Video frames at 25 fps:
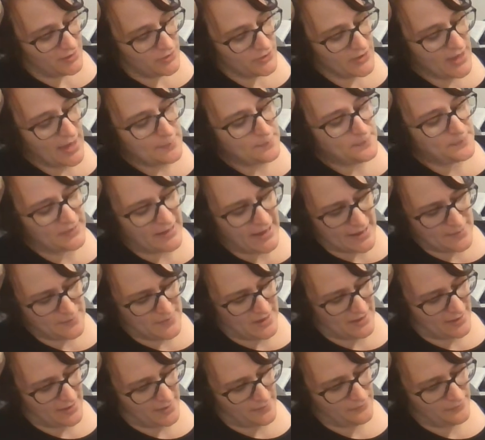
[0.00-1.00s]
You can't
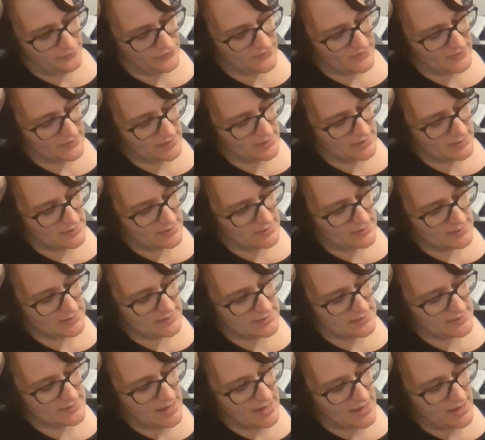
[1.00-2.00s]
blame him,
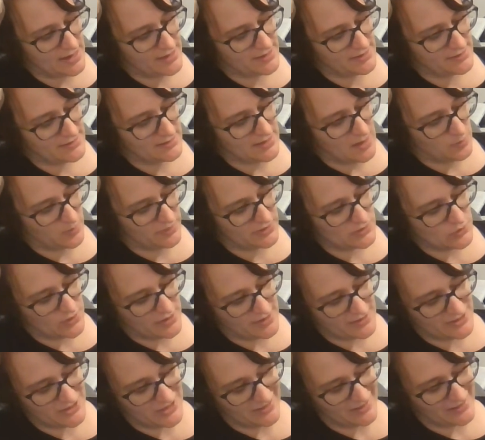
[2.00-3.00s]
said
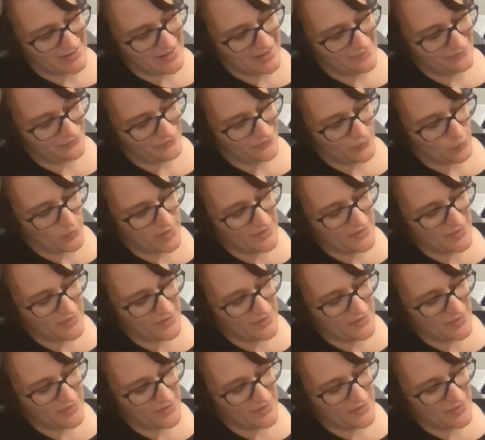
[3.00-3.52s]
Dumbledore gently.